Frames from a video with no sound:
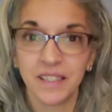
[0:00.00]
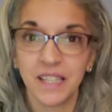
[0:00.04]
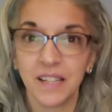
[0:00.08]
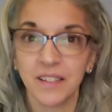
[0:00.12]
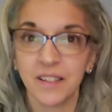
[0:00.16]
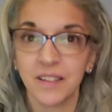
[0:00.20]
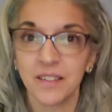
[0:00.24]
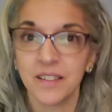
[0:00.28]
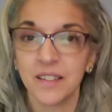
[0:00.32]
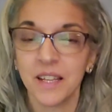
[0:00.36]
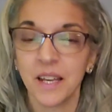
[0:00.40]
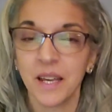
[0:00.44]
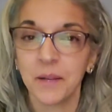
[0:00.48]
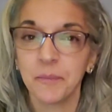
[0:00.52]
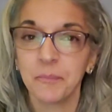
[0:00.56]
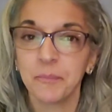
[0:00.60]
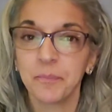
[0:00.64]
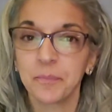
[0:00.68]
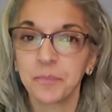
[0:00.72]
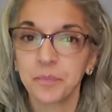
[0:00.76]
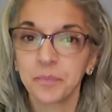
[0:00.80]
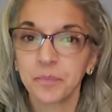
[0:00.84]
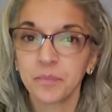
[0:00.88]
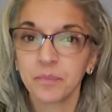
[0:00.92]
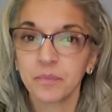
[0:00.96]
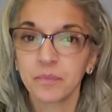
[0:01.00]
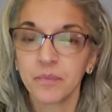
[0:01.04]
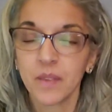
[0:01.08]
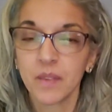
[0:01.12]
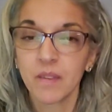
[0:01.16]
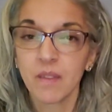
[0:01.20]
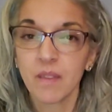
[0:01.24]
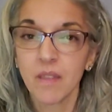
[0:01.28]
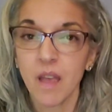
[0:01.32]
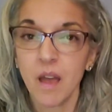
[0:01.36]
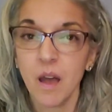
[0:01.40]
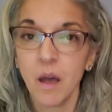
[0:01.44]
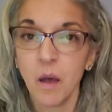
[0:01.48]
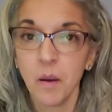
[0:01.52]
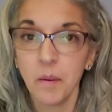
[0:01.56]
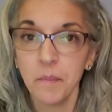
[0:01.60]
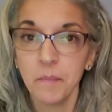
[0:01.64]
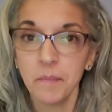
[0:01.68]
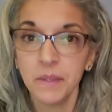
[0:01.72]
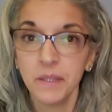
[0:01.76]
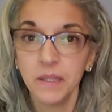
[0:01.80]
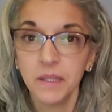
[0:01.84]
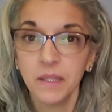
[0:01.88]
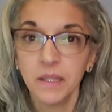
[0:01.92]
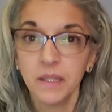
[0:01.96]
end of the day.
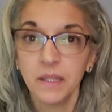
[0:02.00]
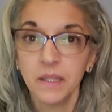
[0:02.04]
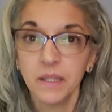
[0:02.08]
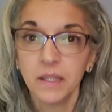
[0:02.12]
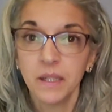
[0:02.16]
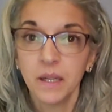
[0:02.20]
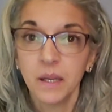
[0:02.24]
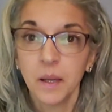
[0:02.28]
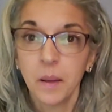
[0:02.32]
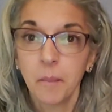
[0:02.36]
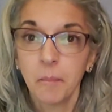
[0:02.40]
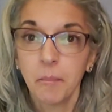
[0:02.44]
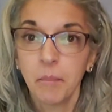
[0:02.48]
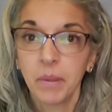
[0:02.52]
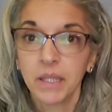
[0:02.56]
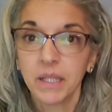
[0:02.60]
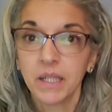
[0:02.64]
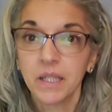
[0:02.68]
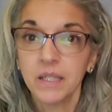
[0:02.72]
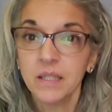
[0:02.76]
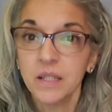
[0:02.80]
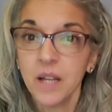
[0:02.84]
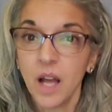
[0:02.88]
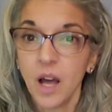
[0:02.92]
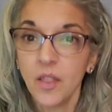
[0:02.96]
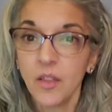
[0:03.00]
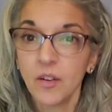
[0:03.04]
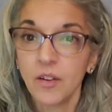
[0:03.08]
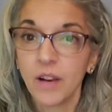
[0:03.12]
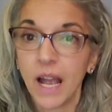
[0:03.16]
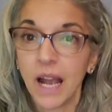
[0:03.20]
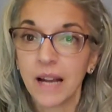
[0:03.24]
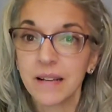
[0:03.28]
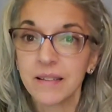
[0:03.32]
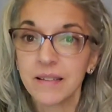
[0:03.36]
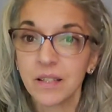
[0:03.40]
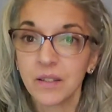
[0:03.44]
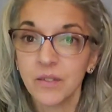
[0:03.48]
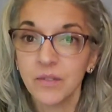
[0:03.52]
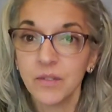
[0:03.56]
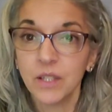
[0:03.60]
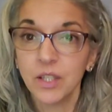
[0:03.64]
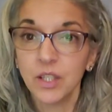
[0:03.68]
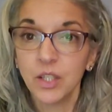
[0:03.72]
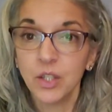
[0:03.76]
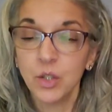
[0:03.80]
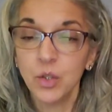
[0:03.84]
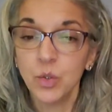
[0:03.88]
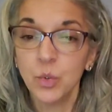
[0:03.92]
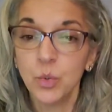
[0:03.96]
But another activity
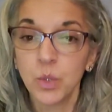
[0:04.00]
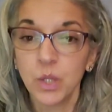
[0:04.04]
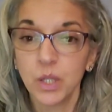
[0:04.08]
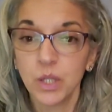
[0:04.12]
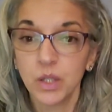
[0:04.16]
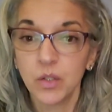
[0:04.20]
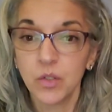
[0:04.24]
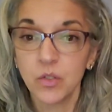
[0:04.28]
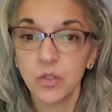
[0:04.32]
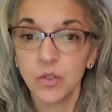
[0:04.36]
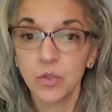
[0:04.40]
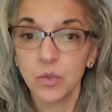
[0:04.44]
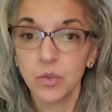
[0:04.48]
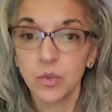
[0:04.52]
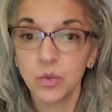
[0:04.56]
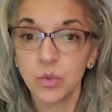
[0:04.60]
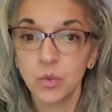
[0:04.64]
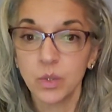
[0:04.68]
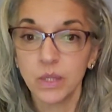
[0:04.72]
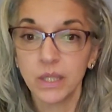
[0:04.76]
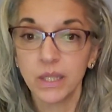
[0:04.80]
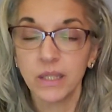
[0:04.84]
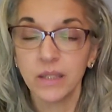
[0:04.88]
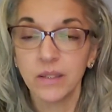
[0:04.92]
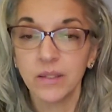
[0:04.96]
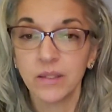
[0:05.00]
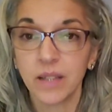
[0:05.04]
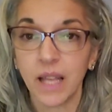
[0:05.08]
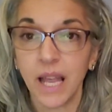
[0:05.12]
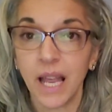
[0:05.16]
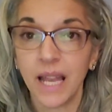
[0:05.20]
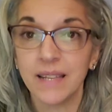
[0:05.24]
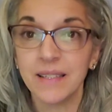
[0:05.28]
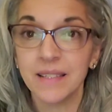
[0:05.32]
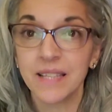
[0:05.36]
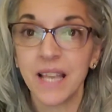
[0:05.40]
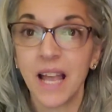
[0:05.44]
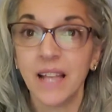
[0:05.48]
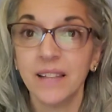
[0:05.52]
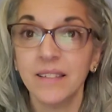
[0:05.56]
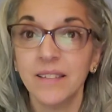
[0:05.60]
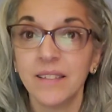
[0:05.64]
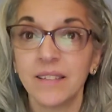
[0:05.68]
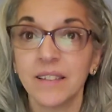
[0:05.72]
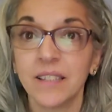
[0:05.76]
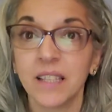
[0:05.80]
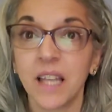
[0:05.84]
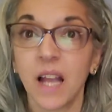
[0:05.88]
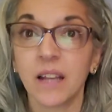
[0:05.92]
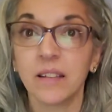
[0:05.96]
you can do is a
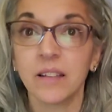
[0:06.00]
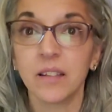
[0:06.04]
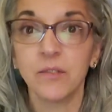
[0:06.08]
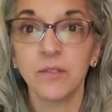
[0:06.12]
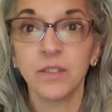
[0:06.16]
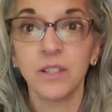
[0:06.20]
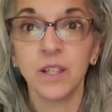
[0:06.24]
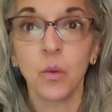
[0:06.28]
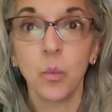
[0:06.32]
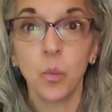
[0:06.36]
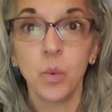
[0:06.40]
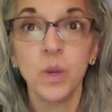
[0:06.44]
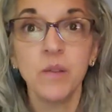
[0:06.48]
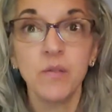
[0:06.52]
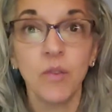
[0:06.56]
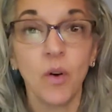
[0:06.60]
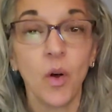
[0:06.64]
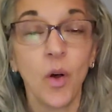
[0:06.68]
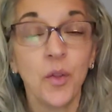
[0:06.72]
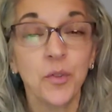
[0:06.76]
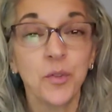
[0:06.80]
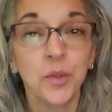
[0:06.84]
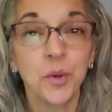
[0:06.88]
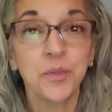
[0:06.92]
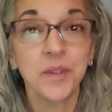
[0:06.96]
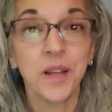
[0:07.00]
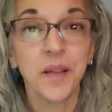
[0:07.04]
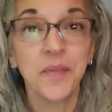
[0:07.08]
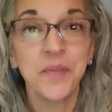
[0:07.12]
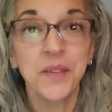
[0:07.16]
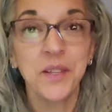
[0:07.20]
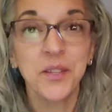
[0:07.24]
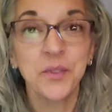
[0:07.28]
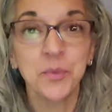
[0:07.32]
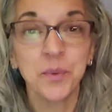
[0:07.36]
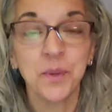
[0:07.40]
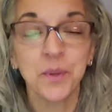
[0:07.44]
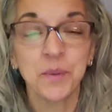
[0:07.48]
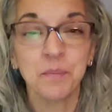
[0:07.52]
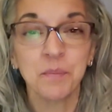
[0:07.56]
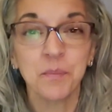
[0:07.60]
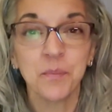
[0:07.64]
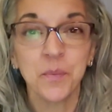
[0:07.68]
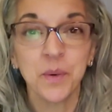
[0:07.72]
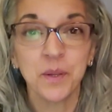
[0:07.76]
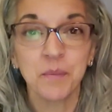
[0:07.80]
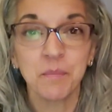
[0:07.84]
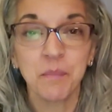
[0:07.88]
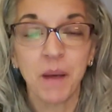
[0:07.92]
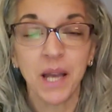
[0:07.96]
tensing activity, and we've also done this
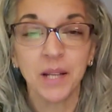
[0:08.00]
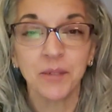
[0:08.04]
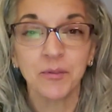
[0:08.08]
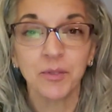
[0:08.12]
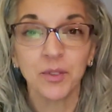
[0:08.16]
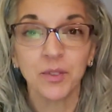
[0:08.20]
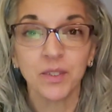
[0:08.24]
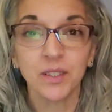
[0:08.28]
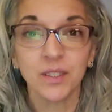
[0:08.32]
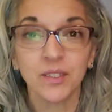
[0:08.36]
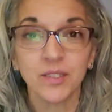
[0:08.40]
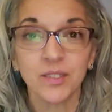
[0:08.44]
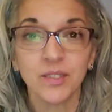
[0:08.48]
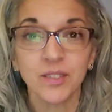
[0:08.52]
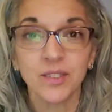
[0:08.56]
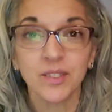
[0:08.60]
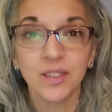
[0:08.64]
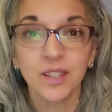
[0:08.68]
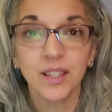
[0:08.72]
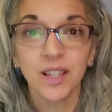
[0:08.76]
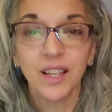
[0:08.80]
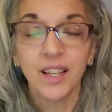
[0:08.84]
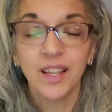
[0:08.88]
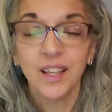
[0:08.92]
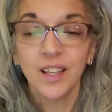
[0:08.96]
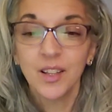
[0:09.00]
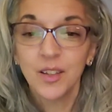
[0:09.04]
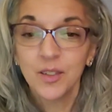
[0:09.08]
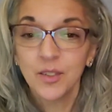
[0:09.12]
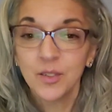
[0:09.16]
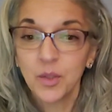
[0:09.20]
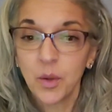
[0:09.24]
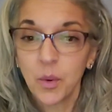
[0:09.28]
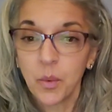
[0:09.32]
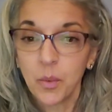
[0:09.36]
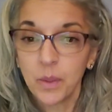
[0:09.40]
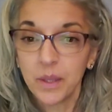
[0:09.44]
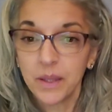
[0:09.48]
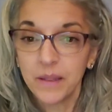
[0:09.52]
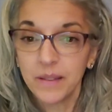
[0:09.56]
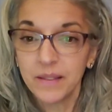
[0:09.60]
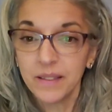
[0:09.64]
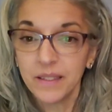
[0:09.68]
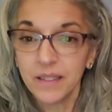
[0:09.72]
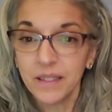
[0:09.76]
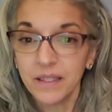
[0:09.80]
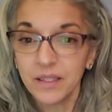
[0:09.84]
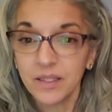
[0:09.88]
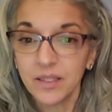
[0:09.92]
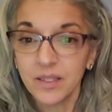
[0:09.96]
with mindfulness. So with
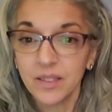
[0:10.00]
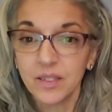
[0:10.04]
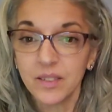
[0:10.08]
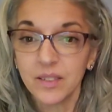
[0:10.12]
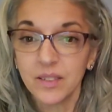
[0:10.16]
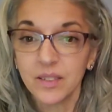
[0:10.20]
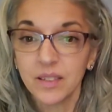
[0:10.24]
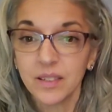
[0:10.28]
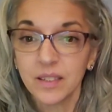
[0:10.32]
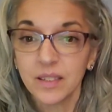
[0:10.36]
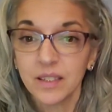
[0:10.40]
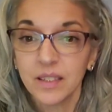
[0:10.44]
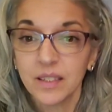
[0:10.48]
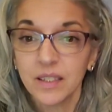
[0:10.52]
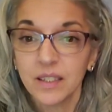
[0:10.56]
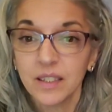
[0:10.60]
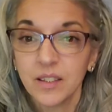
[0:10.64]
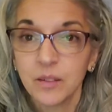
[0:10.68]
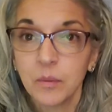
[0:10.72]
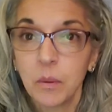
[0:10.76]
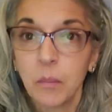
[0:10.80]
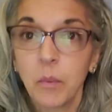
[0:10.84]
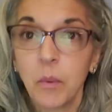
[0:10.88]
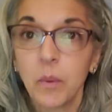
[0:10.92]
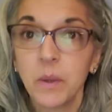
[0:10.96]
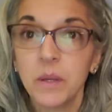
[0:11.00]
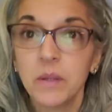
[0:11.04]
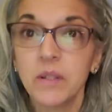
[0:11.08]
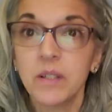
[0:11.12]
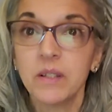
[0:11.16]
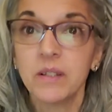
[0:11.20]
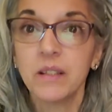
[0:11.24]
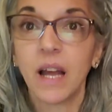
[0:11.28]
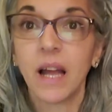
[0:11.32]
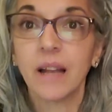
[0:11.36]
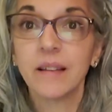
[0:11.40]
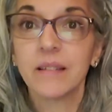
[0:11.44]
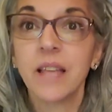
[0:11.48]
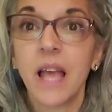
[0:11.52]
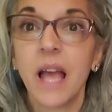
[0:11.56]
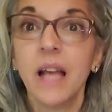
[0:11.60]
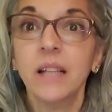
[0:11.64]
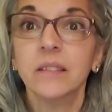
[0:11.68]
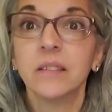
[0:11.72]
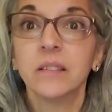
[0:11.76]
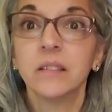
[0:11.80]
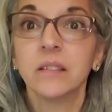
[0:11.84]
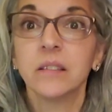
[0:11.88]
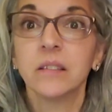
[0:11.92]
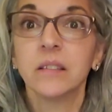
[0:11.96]
this, remember we did that
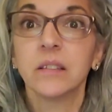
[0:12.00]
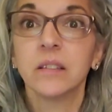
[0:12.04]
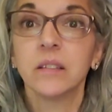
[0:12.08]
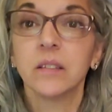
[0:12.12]
tense,